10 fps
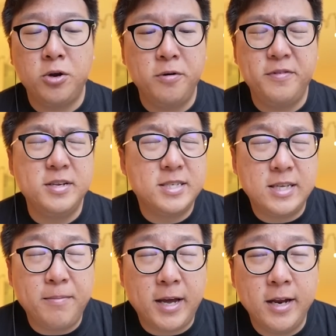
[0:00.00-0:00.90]
or even the
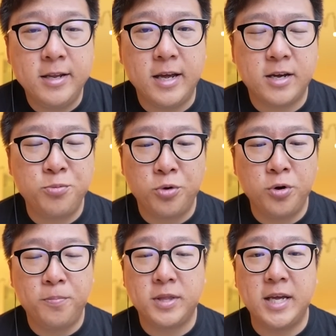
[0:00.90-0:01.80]
Zap Cannon that
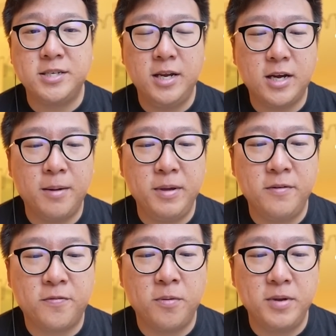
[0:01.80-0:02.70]
could potentially come in
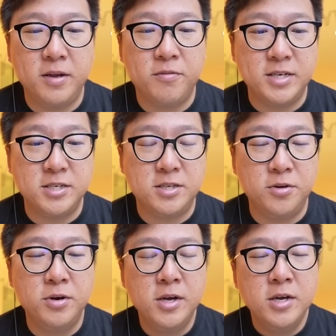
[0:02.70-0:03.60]
from the Registeel?